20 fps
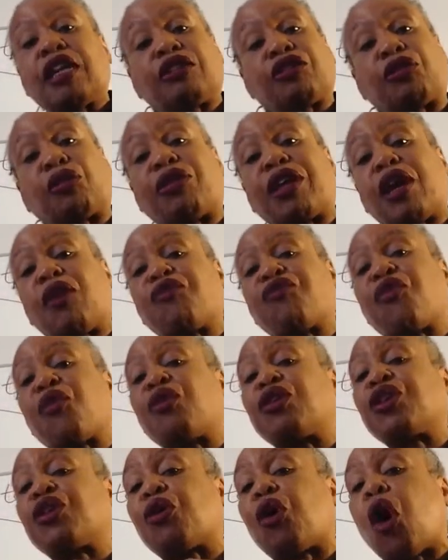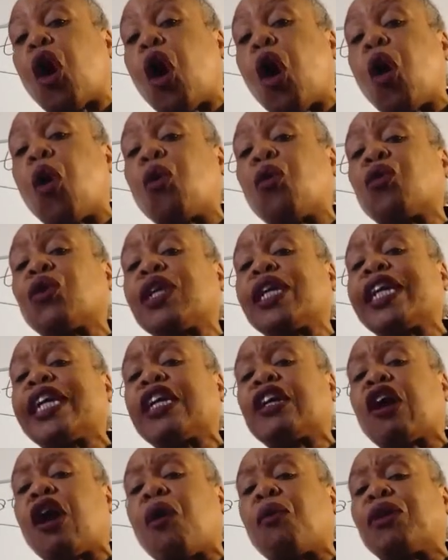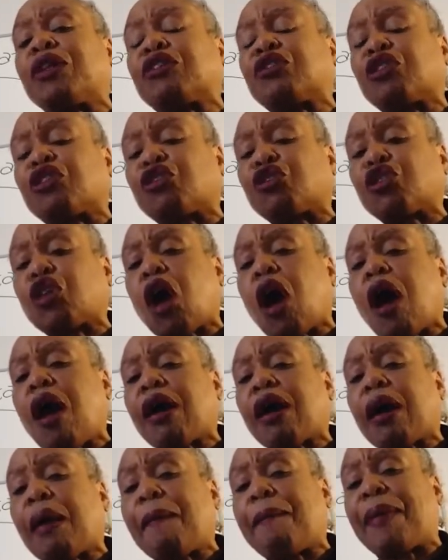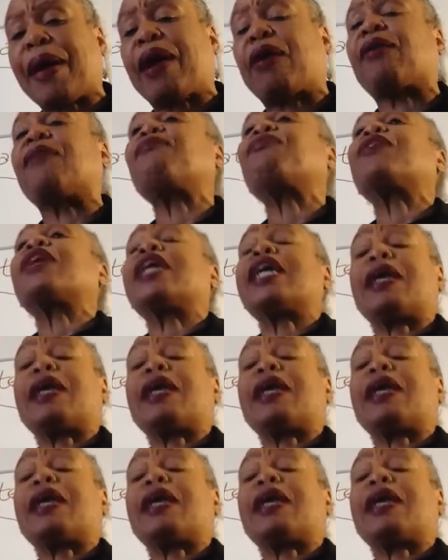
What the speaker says: So therefore, you're only going to talk about,